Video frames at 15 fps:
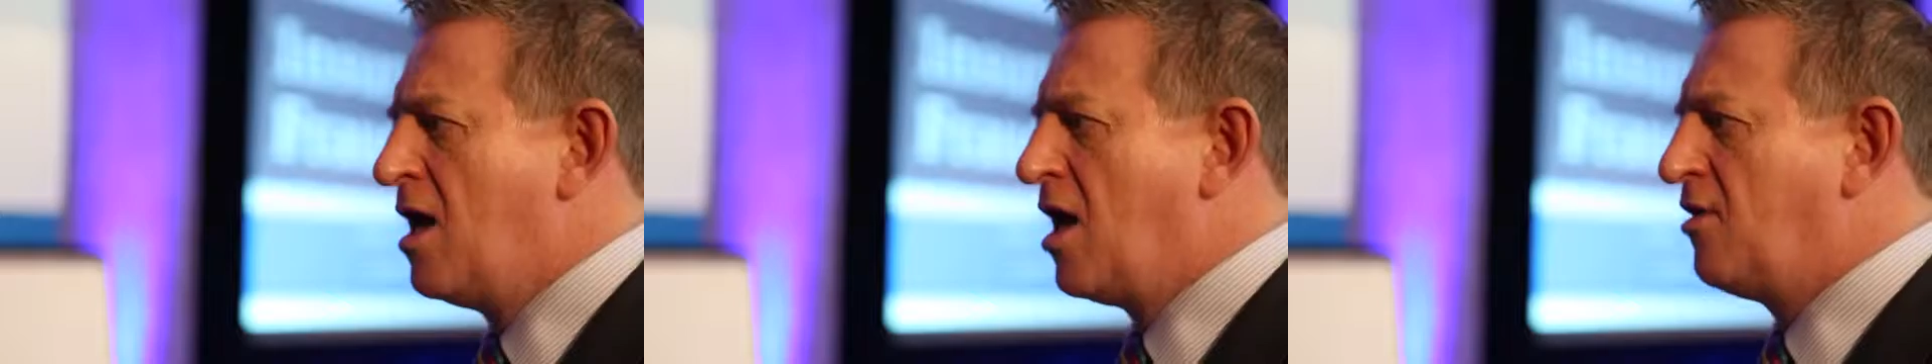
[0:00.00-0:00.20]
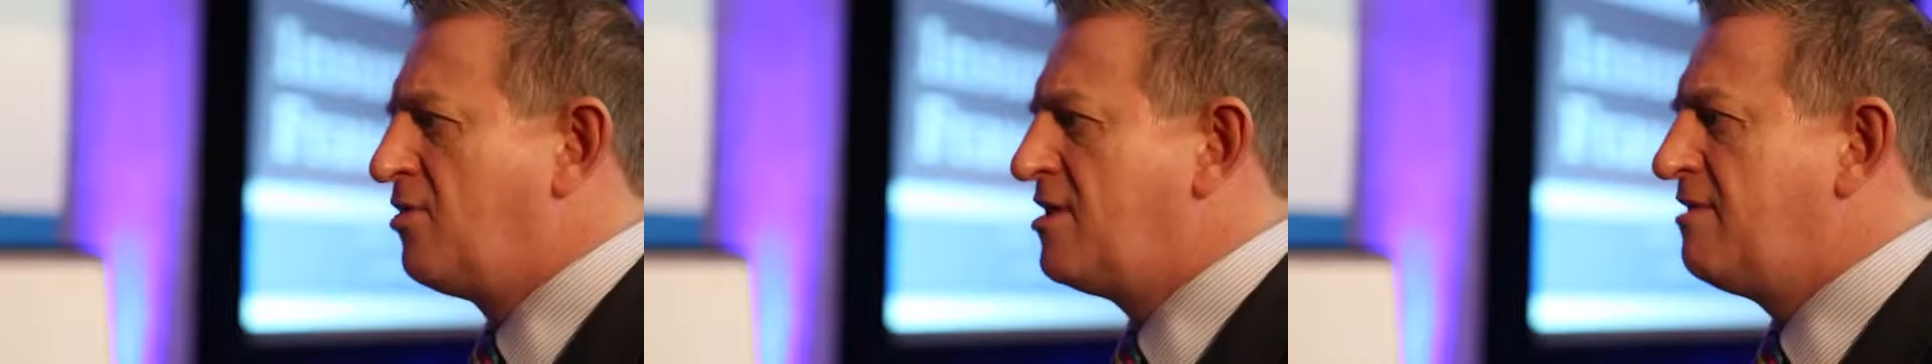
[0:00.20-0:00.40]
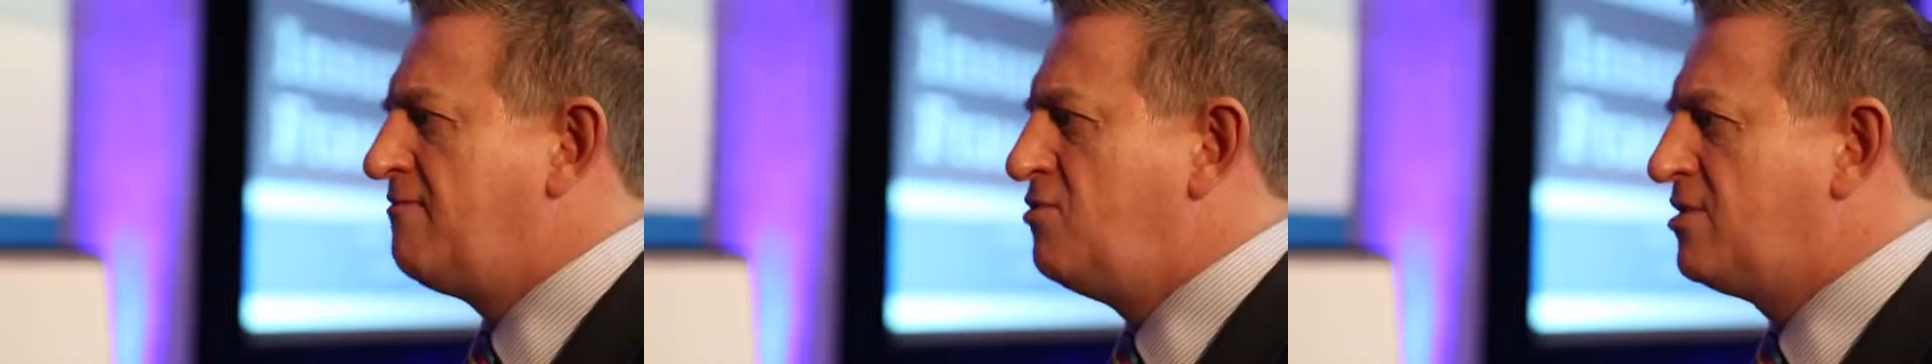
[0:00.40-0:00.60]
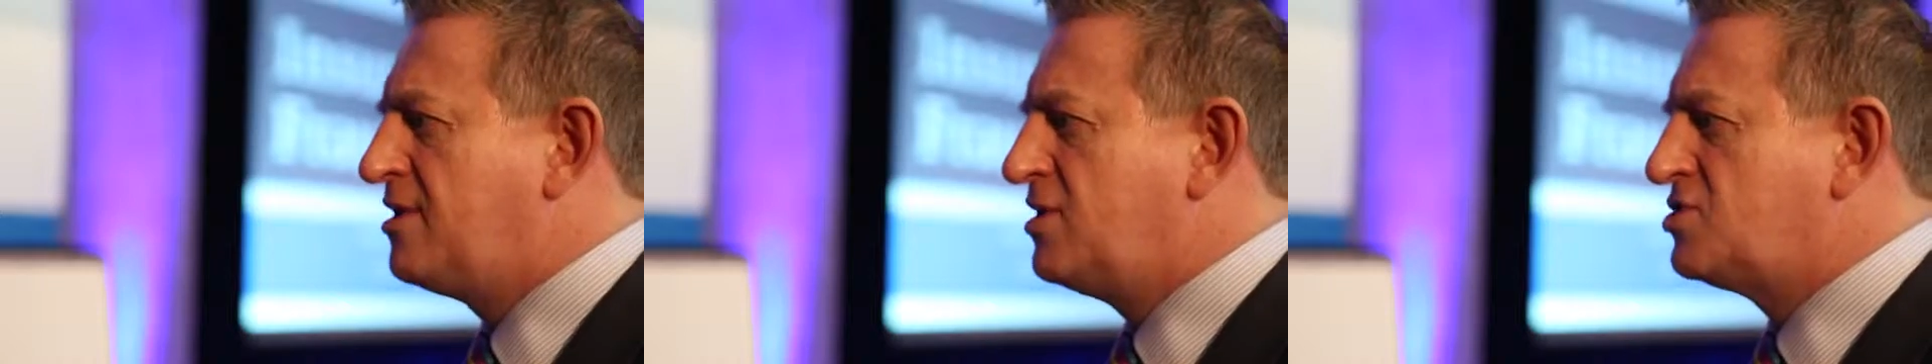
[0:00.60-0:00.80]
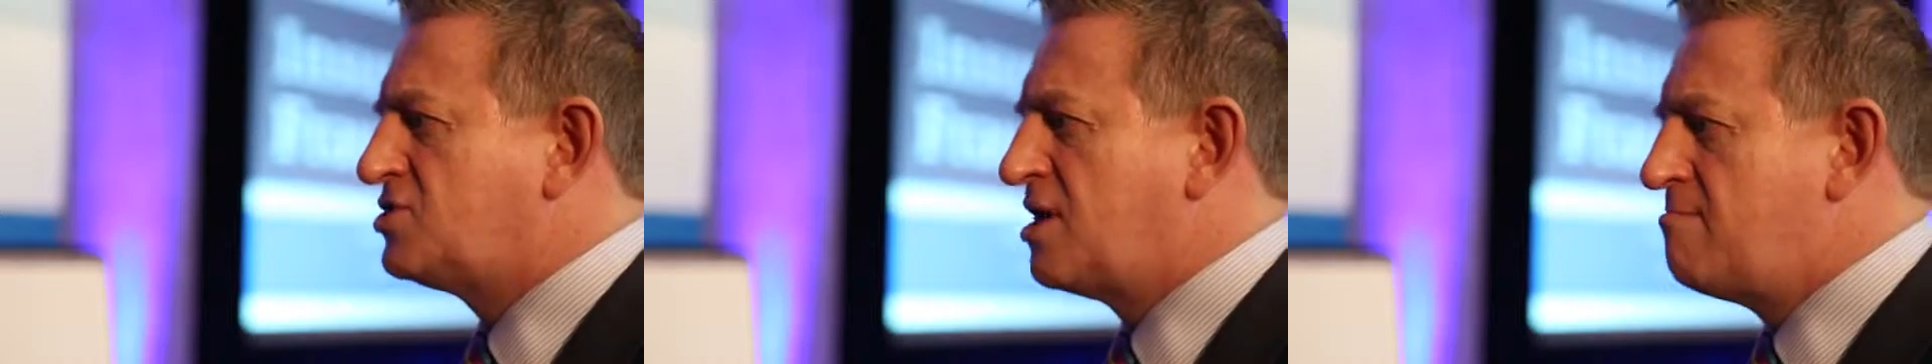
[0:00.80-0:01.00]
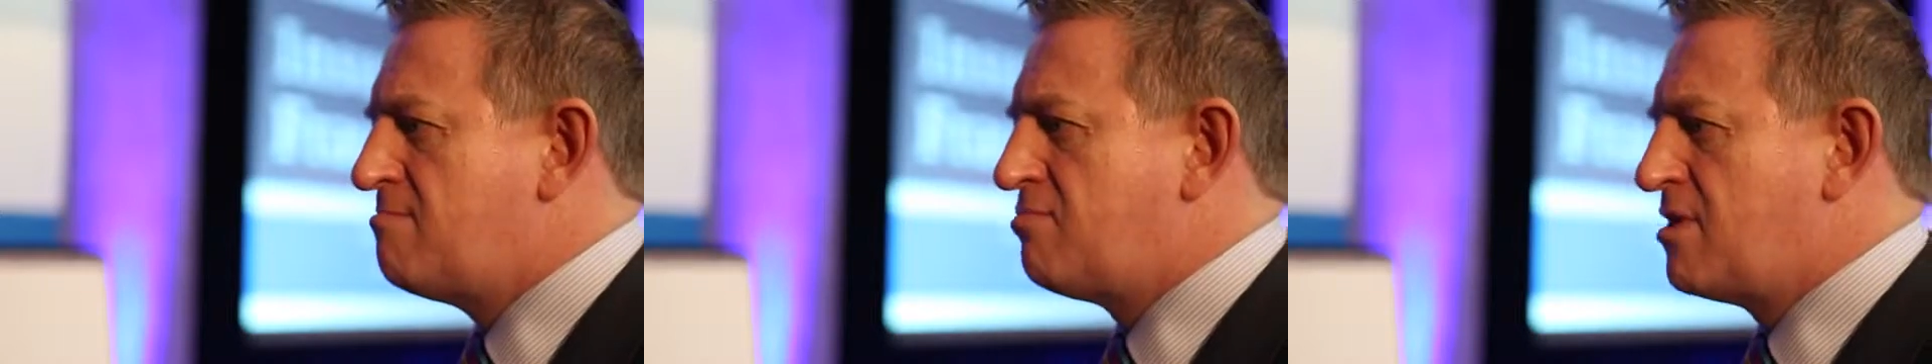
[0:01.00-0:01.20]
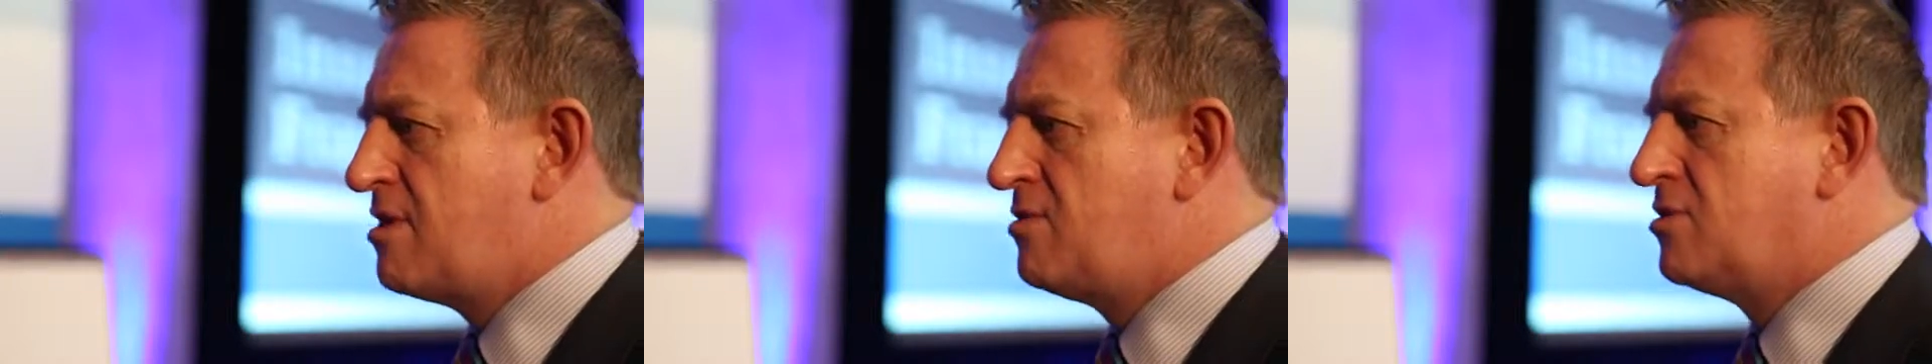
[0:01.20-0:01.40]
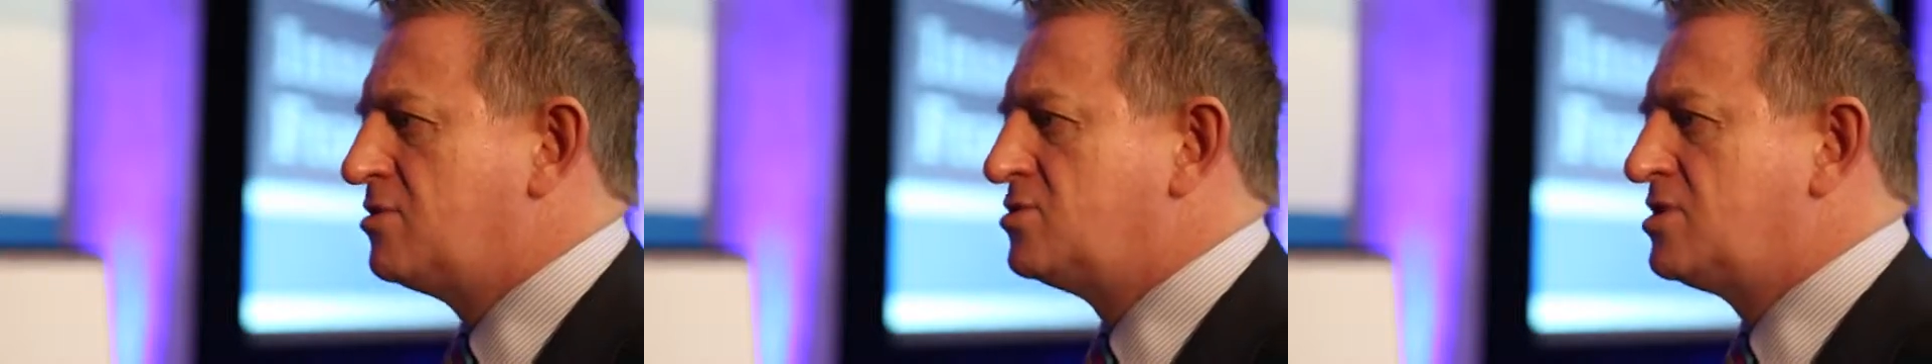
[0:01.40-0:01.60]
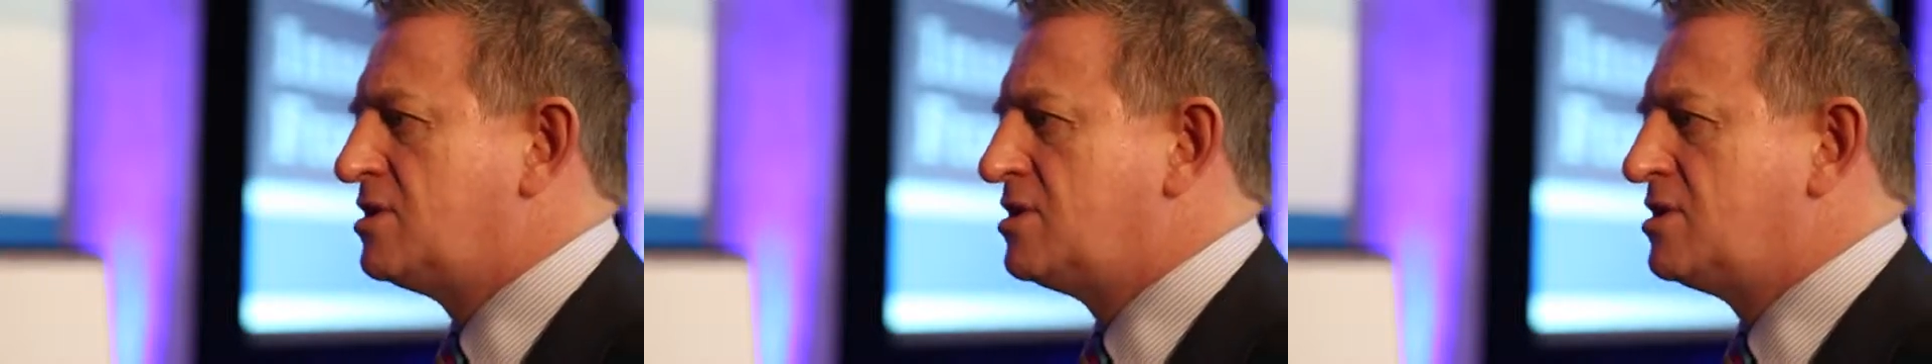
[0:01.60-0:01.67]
I think if you look at some brokers,